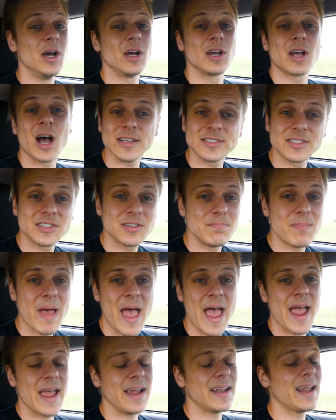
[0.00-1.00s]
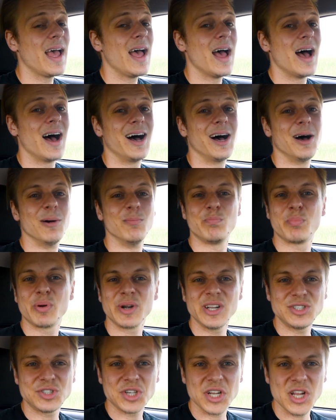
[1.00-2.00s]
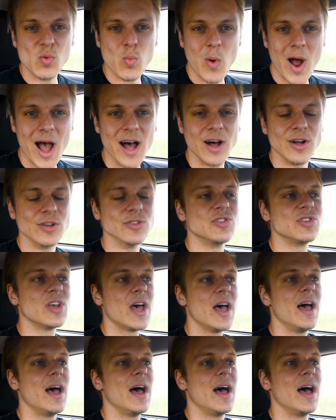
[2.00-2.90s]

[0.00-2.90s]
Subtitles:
custom made, pretty shitty welds,